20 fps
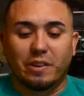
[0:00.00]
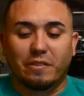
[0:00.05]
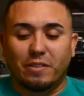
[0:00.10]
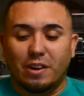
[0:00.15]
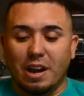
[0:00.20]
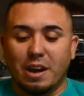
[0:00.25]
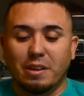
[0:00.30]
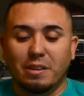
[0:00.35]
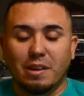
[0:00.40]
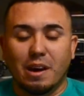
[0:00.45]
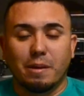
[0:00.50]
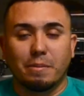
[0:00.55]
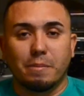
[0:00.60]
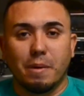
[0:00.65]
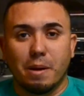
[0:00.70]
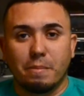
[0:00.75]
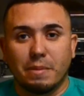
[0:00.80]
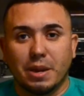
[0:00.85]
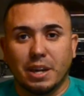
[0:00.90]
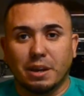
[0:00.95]
whenever
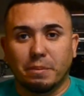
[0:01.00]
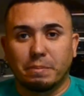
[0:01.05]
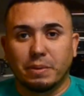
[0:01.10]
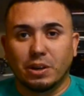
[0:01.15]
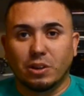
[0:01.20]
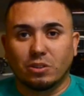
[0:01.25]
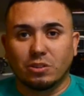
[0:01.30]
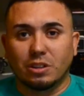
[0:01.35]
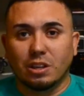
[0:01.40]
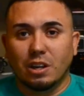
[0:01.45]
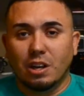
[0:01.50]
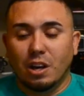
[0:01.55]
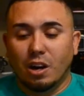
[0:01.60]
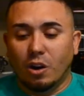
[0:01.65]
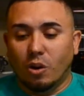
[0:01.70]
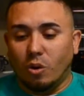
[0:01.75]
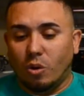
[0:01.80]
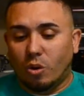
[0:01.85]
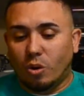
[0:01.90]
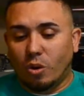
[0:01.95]
I make a build
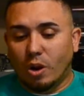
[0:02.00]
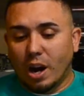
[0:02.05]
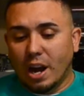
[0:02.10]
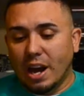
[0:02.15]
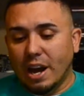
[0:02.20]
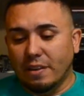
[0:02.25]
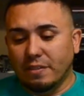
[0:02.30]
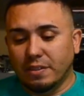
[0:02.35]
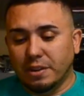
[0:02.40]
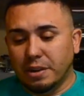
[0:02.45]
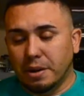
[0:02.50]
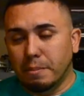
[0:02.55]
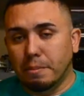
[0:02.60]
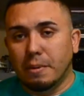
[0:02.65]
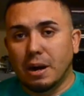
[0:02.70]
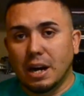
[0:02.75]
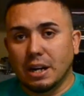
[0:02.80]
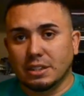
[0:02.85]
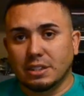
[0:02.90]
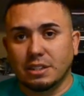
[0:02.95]
or I have an
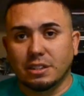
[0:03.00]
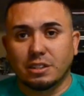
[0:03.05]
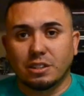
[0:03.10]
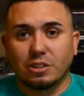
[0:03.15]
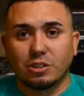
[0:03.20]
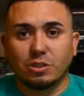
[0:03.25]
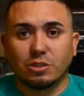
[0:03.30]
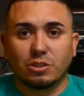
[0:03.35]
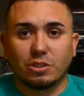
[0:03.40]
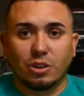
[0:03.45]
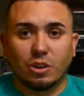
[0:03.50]
unboxing to do.